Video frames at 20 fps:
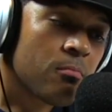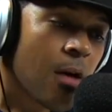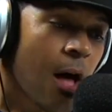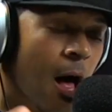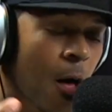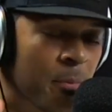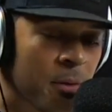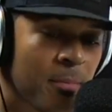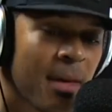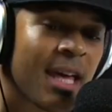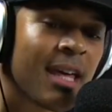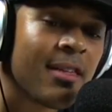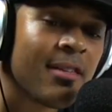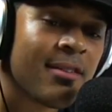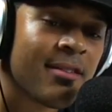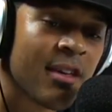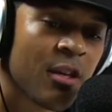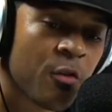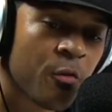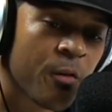I'll be making
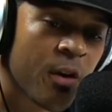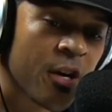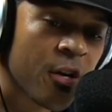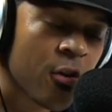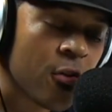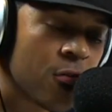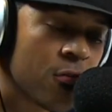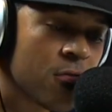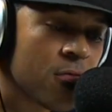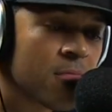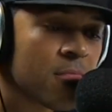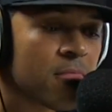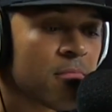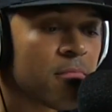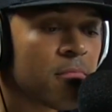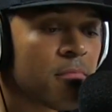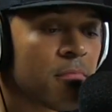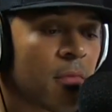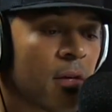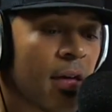six figures,
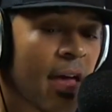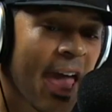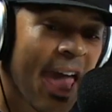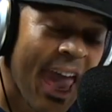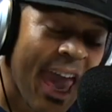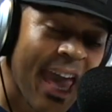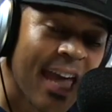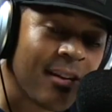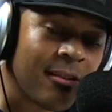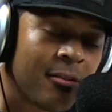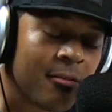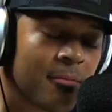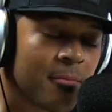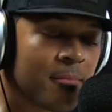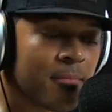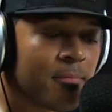and